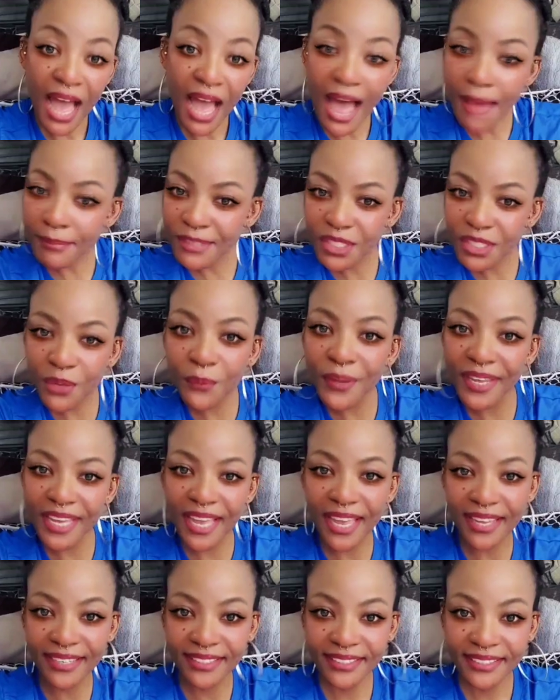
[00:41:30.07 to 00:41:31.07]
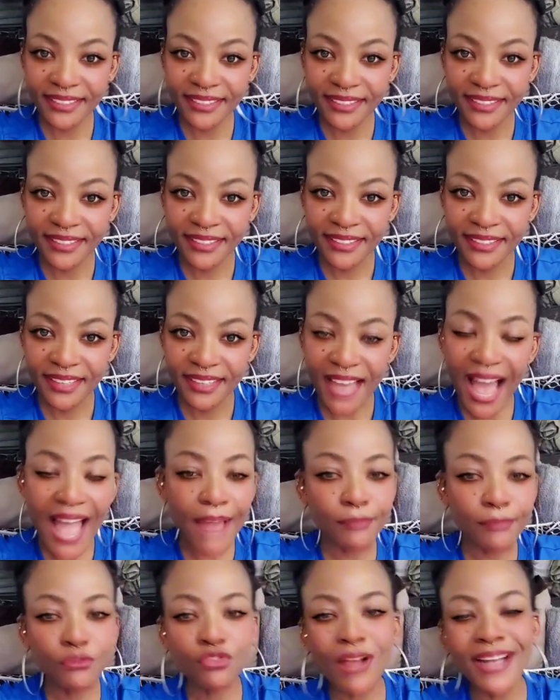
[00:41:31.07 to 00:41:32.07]
I'm doing it.
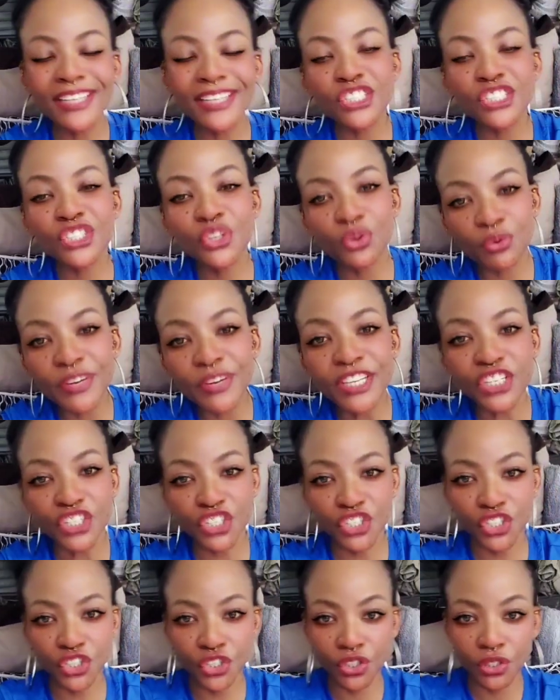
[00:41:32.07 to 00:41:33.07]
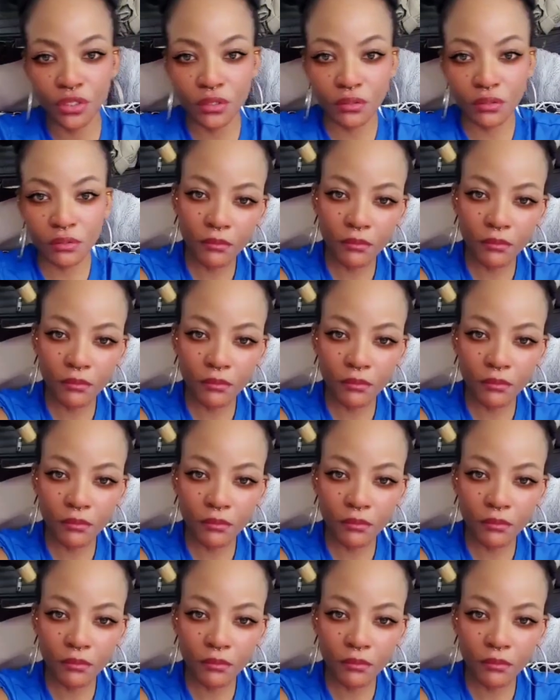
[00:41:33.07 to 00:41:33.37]
I am trying to screech